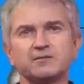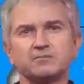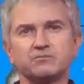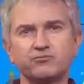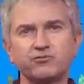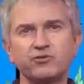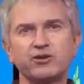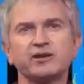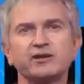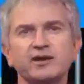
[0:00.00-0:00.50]

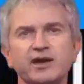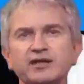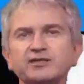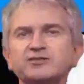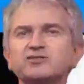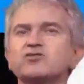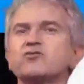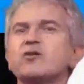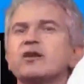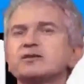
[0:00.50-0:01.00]
bring
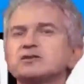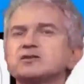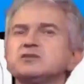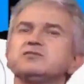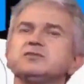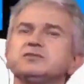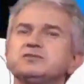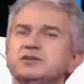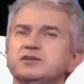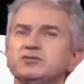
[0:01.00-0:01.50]

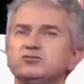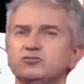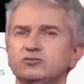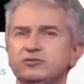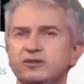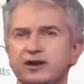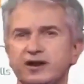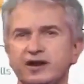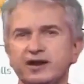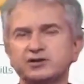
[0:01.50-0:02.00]
interactivity to
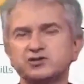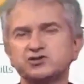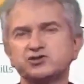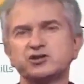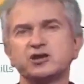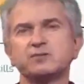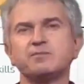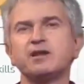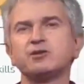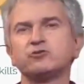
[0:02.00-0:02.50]
their H
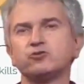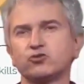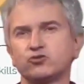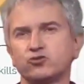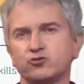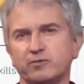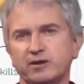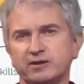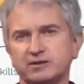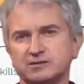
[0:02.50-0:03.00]
T M L
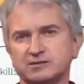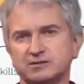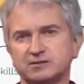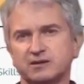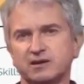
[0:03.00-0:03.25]
documents,